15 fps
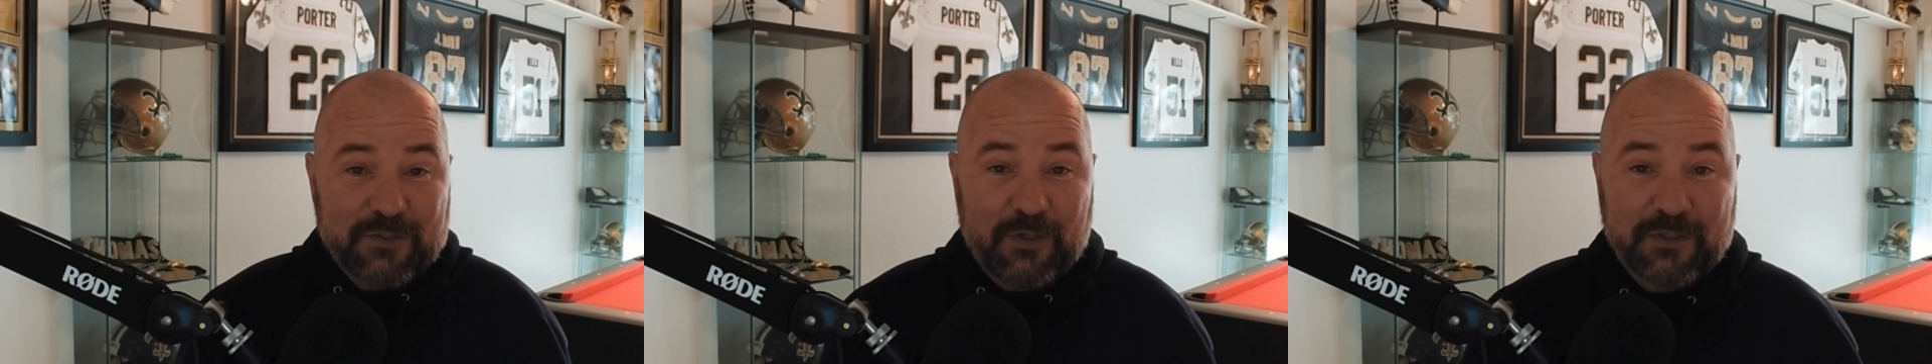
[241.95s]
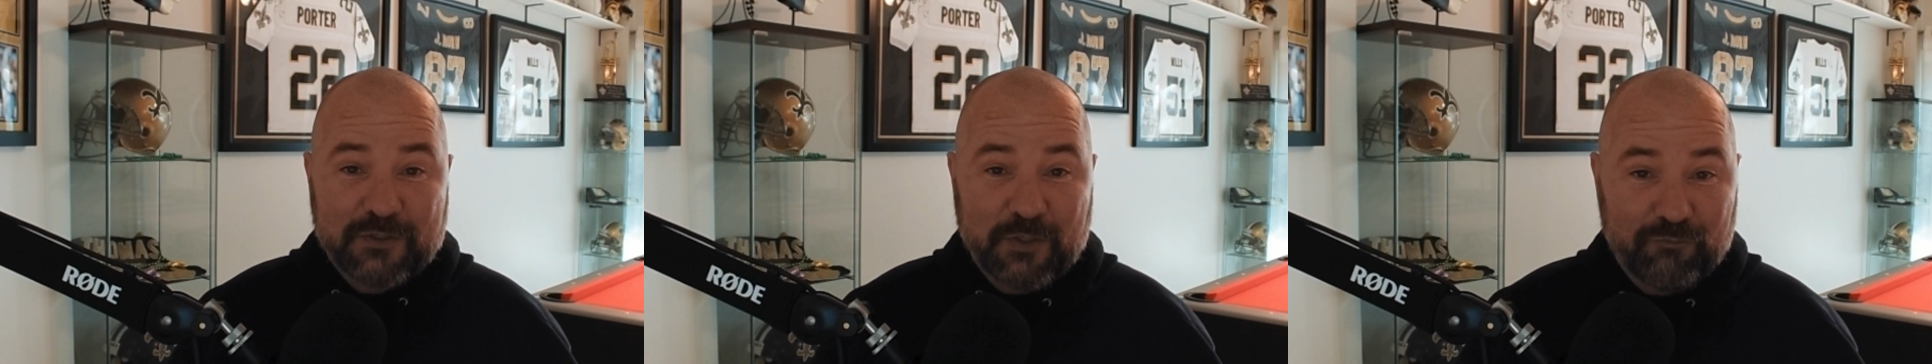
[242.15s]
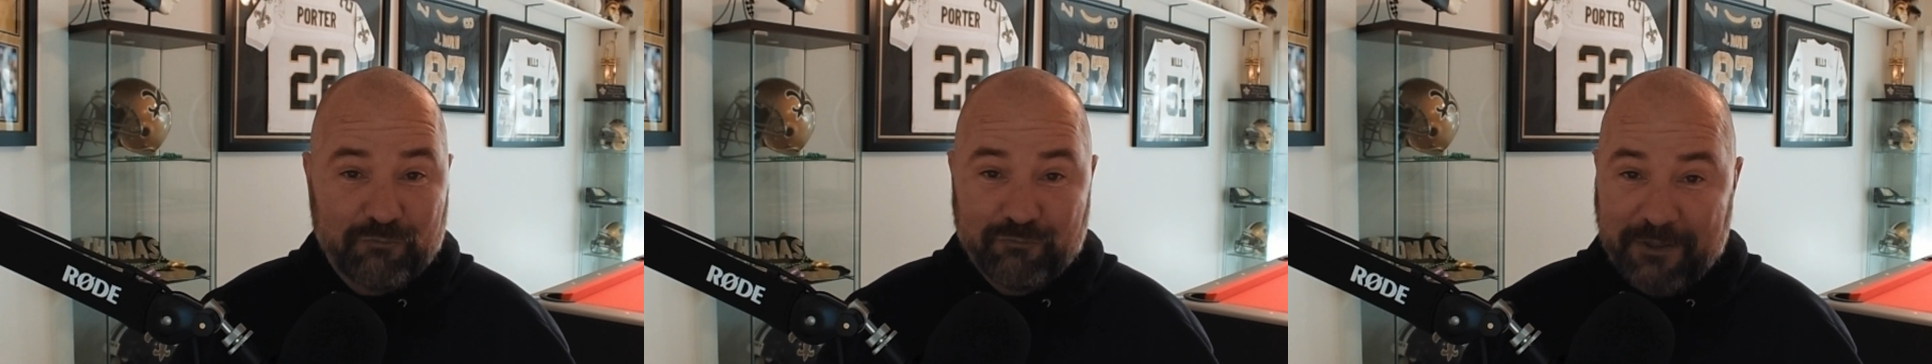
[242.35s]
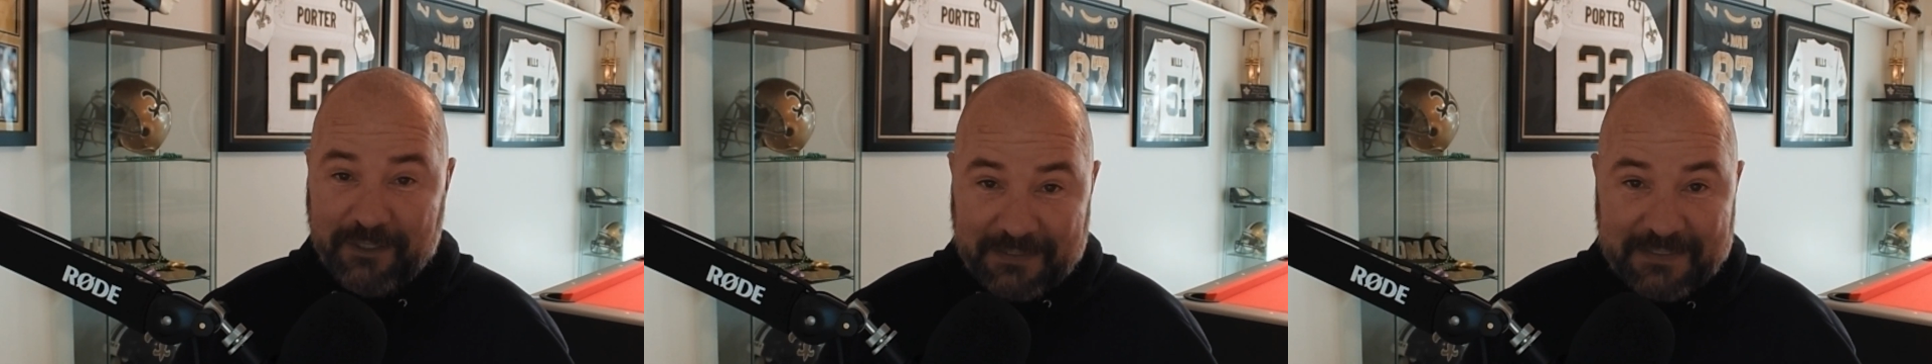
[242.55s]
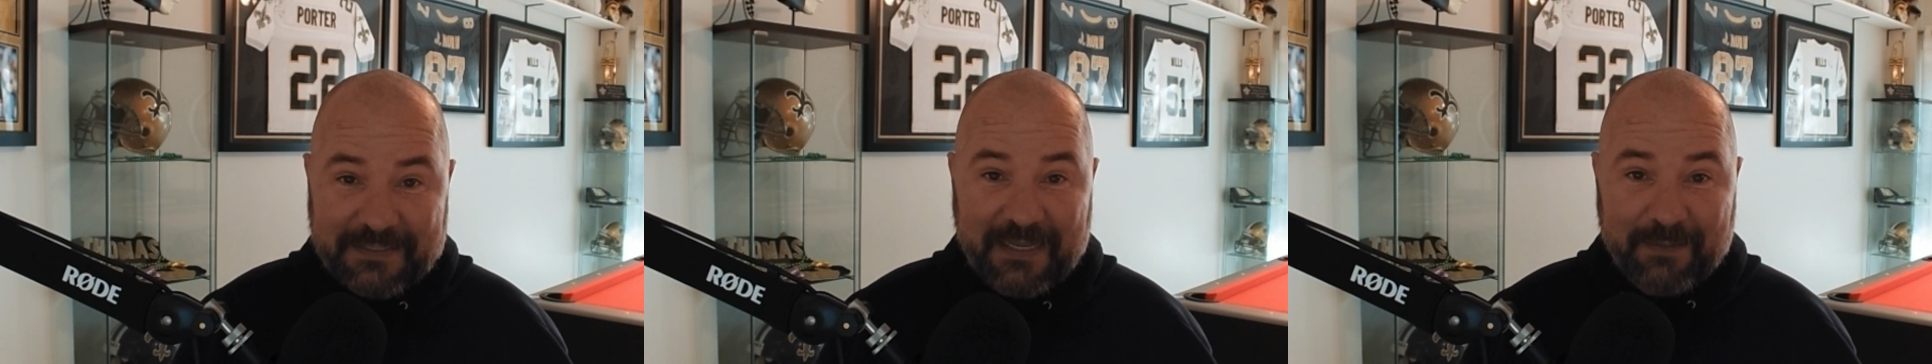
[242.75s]
also
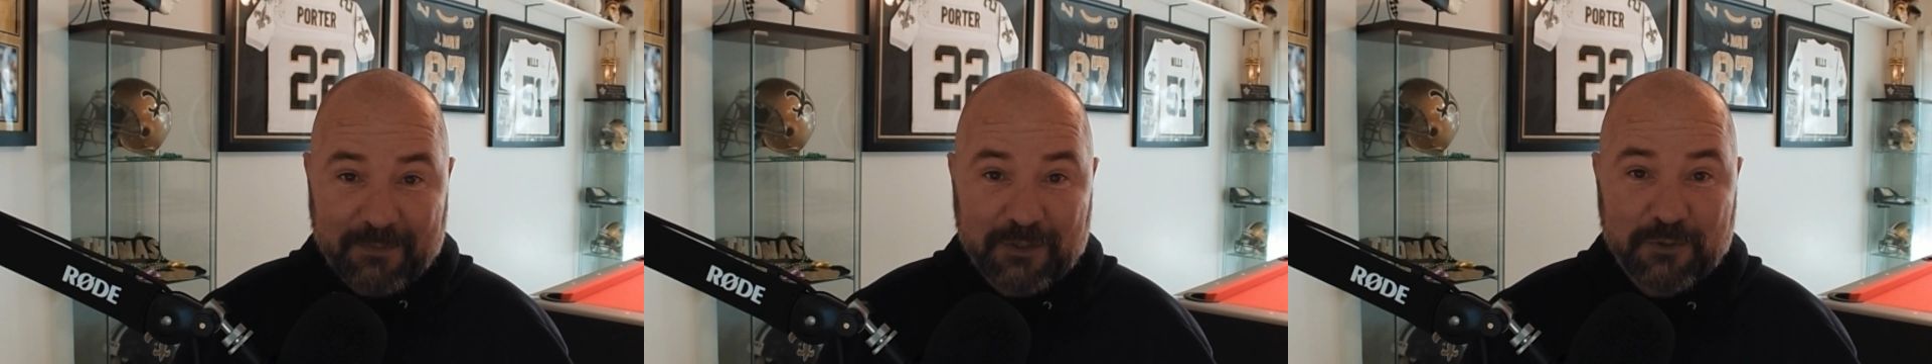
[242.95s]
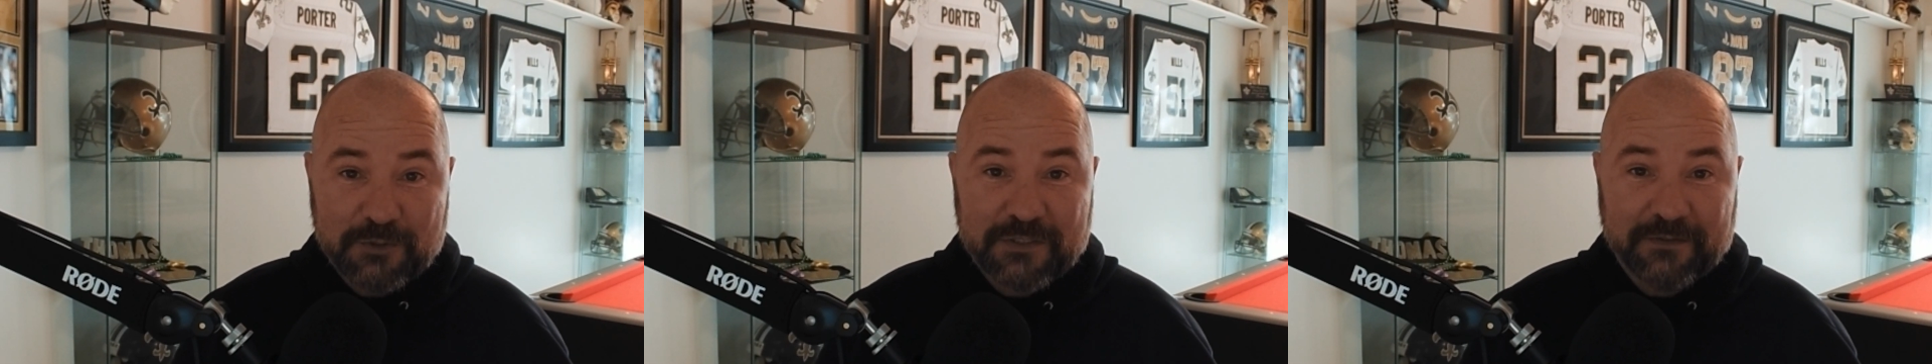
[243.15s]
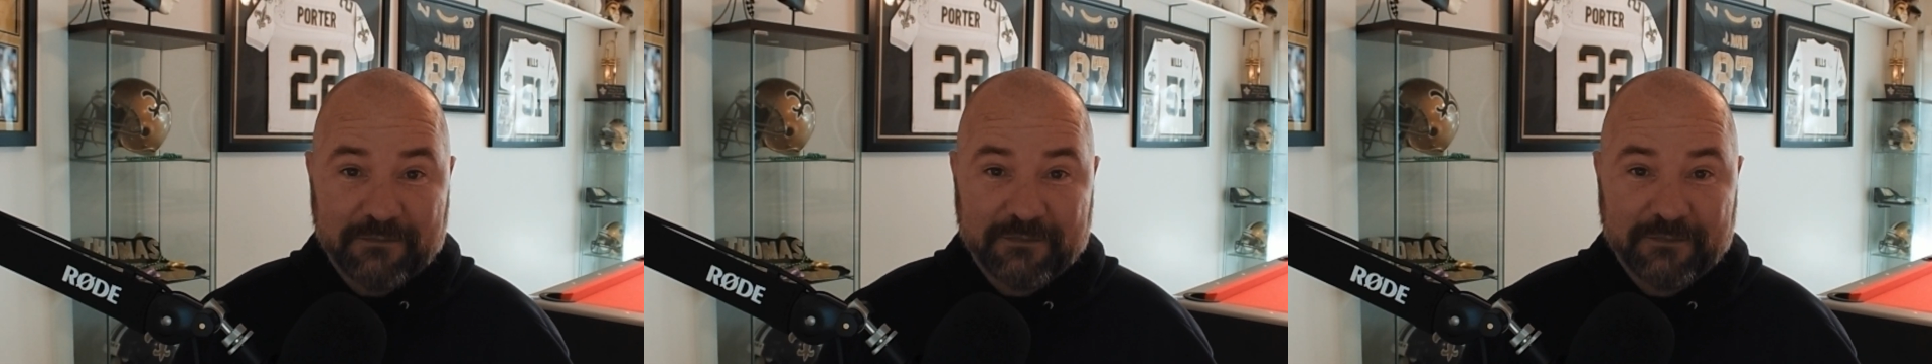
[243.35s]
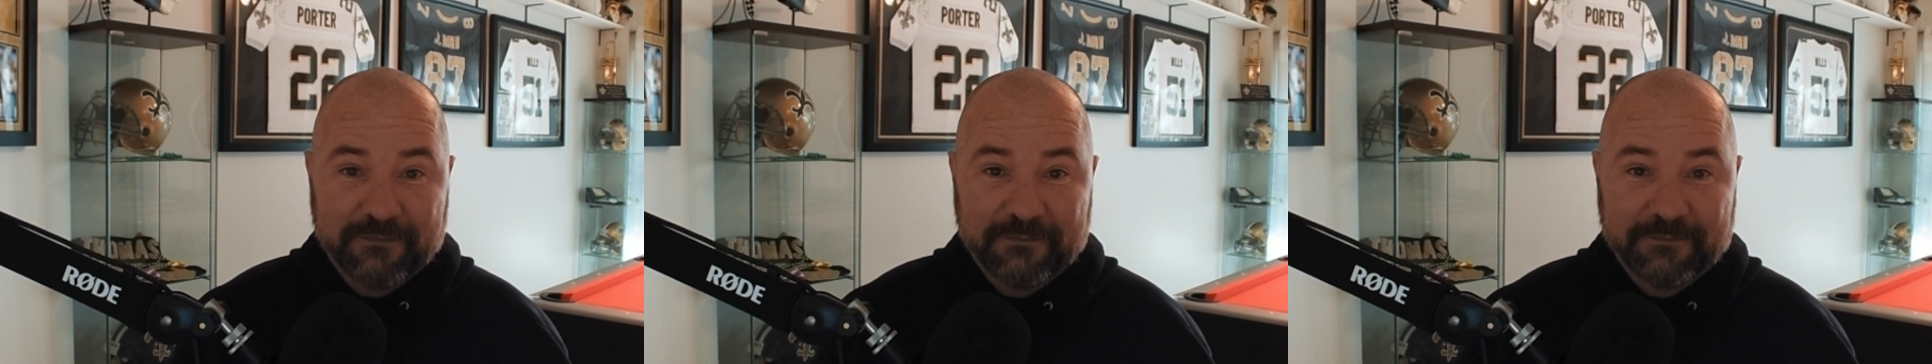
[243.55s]
really damn elusive.